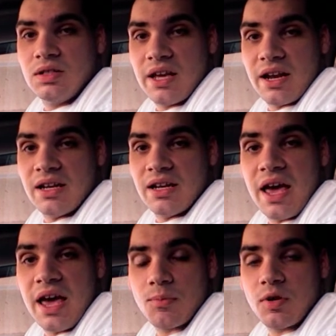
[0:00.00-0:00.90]
get a
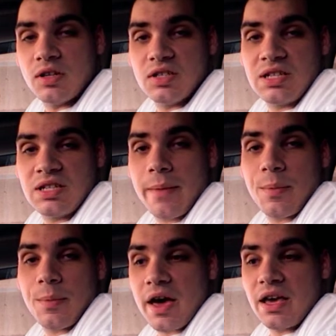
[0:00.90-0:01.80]
hammer and just tap
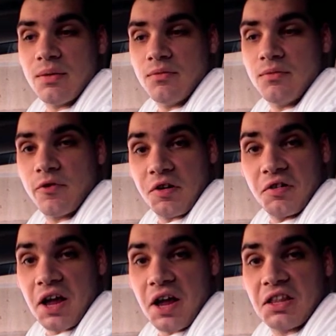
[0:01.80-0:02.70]
it back in for
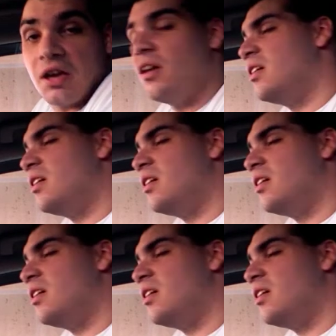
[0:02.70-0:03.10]
nothing,